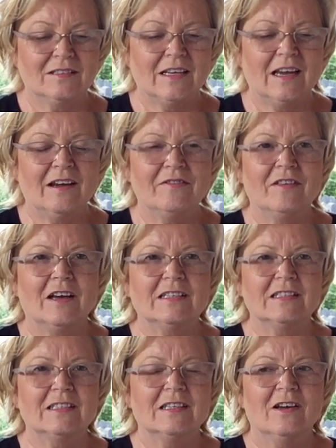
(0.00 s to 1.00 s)
to have
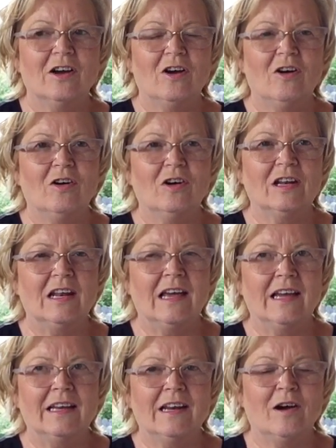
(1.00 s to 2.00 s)
that
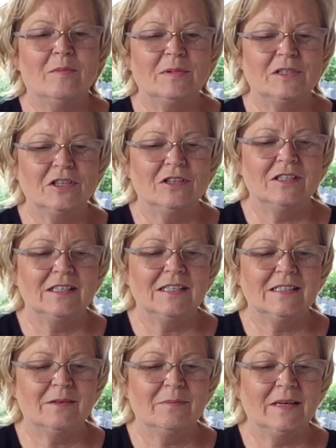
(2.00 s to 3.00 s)
online
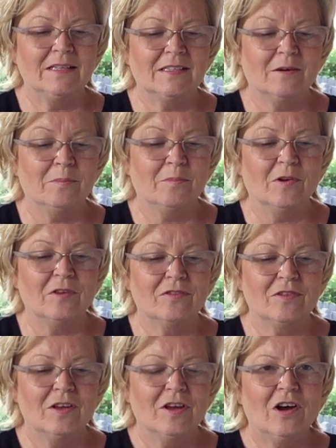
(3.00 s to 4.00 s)
opportunity to meet up
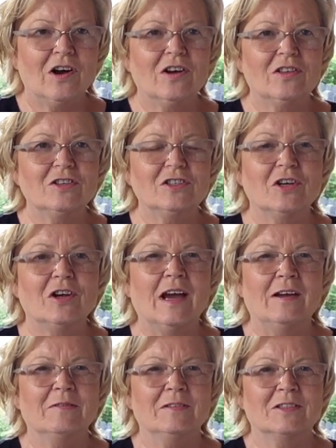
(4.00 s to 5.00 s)
with others who
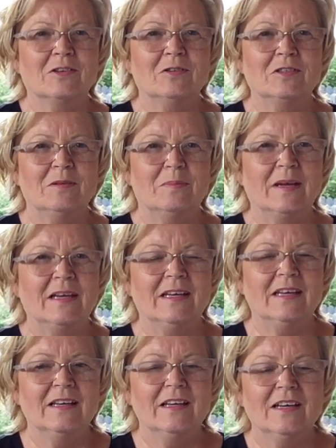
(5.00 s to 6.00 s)
I was going to
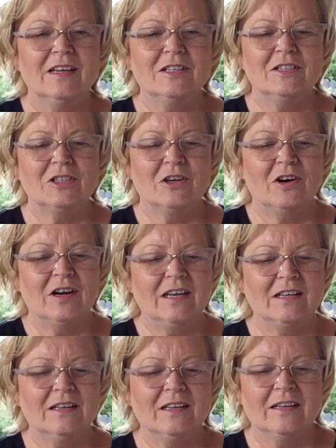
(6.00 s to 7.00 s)
be
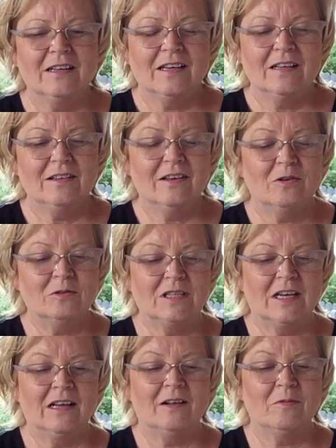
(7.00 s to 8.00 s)
sharing the
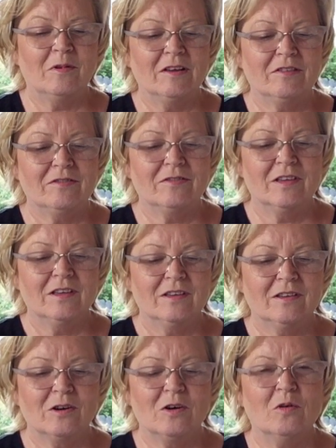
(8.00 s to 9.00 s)
hotel with,
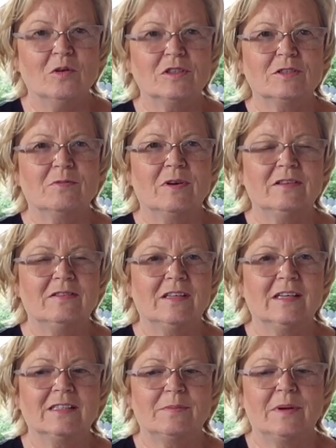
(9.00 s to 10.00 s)
the course with,
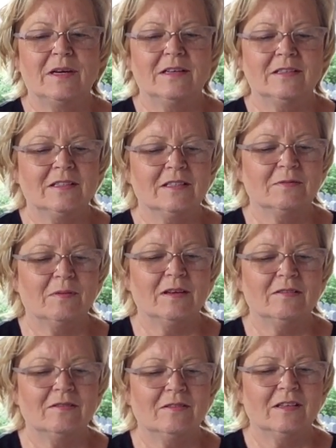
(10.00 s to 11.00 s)
the experiences
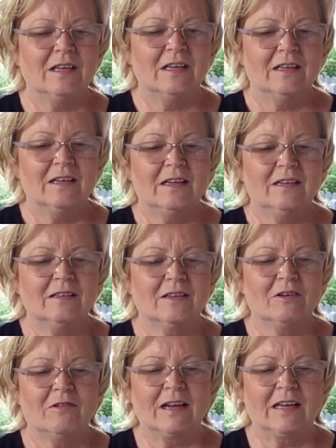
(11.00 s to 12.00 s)
with, the
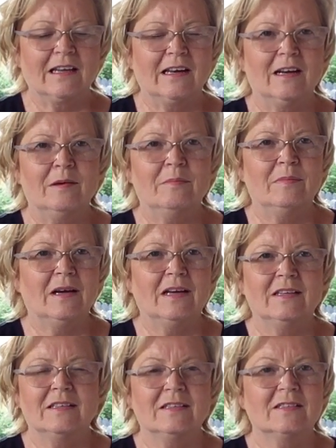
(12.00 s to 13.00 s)
curriculum
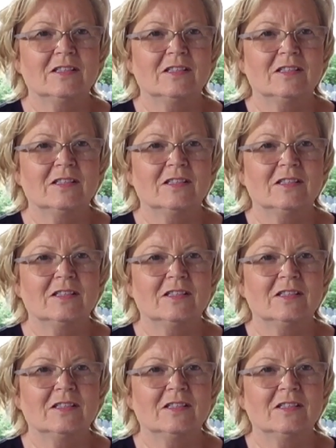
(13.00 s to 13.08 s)
and